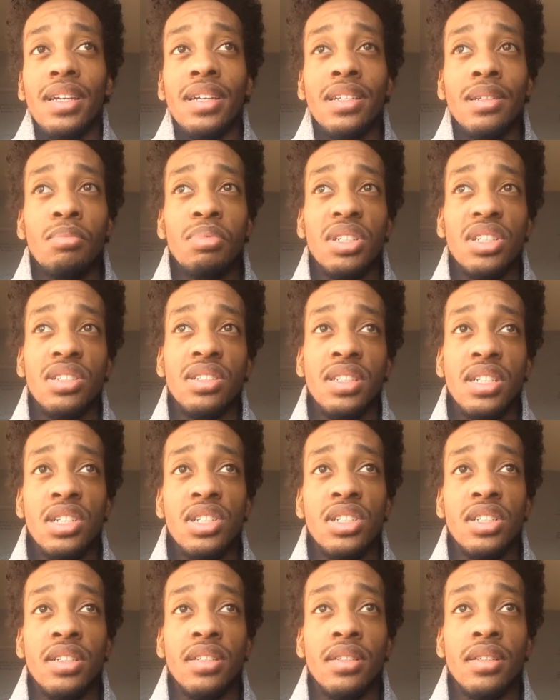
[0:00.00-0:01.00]
in a
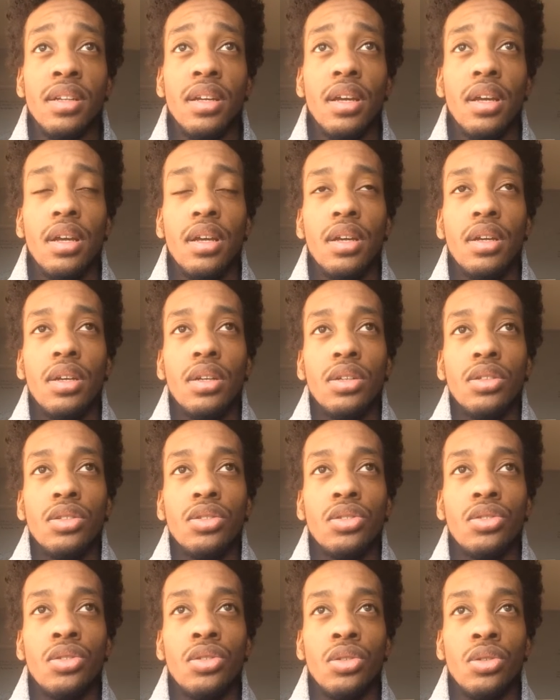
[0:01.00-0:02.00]
position
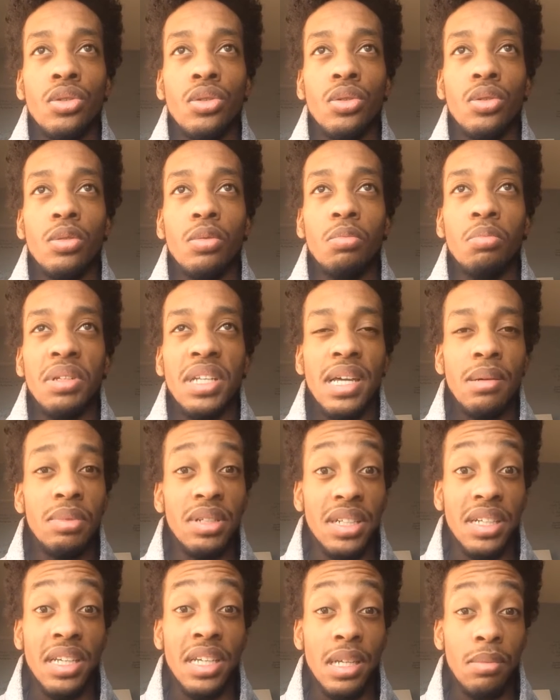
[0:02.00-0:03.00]
to be
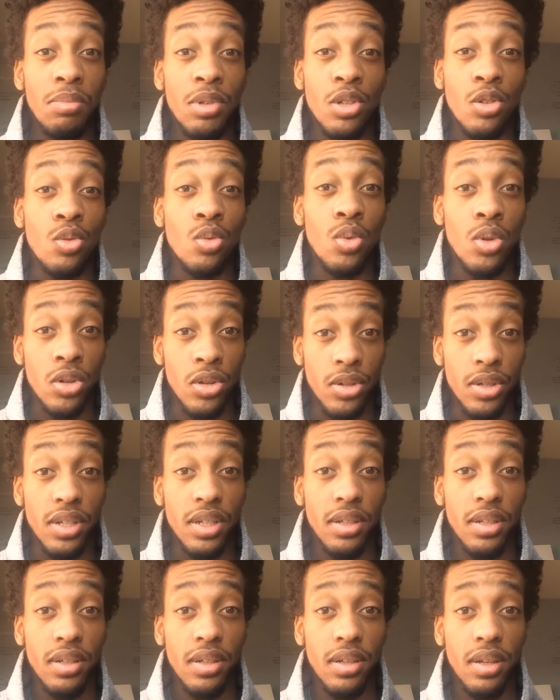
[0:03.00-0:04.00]
able to keep your
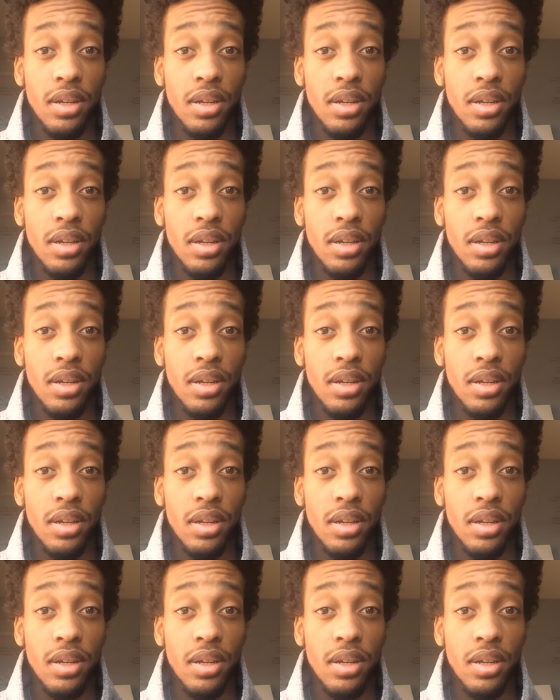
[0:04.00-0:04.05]
word.